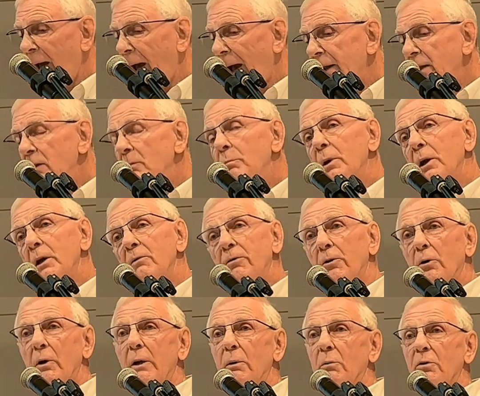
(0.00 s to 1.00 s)
hadn't been
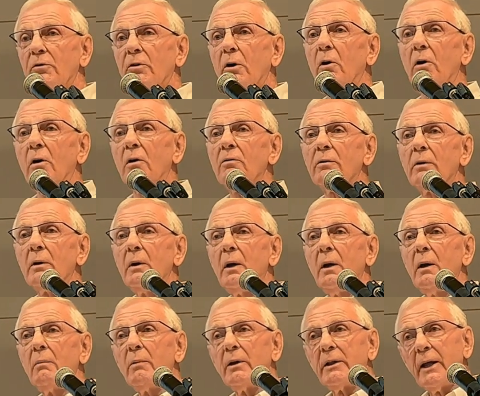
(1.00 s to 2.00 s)
fully resolved,
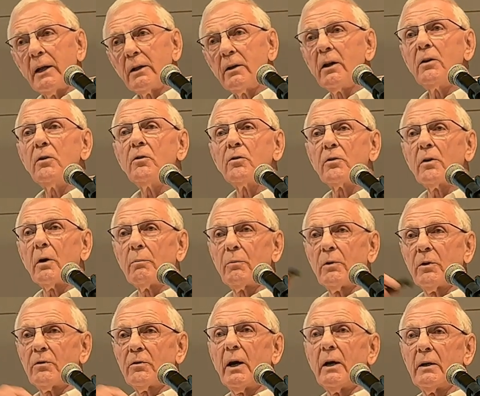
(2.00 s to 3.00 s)
but that didn't stop
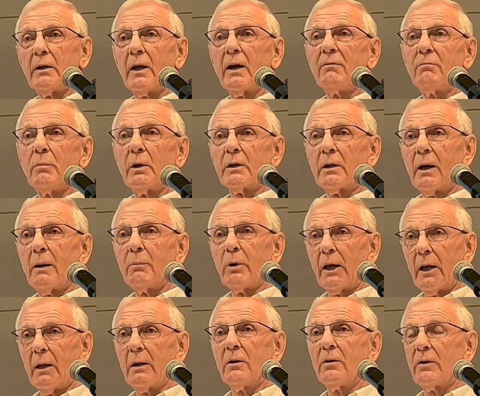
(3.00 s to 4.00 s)
the state government
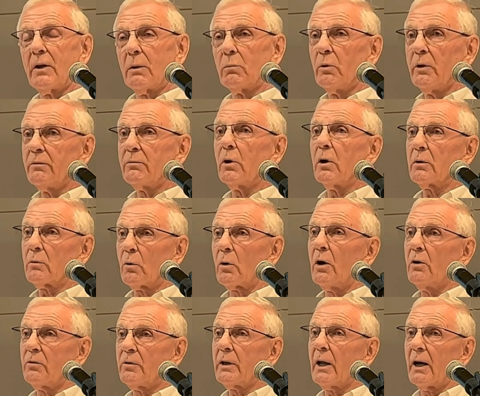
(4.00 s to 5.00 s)
coming in and said, we've got
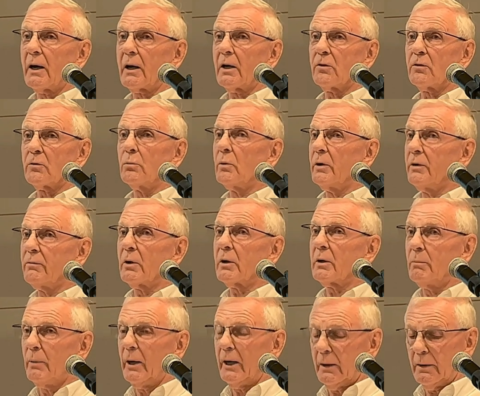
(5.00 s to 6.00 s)
growth targets and we've got
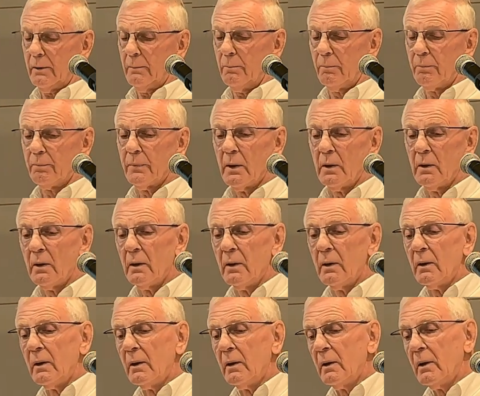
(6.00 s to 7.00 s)
to meet them.
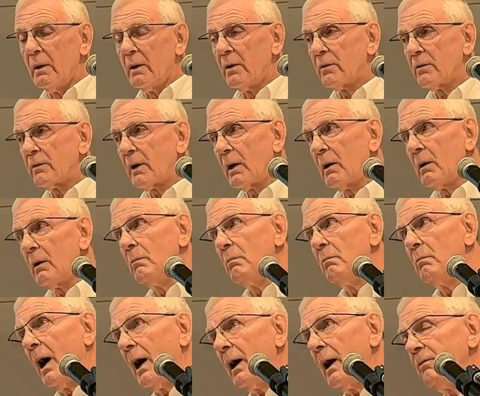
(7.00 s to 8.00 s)
So
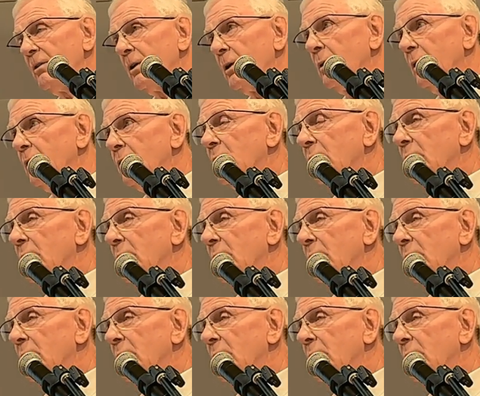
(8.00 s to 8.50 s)
my view is,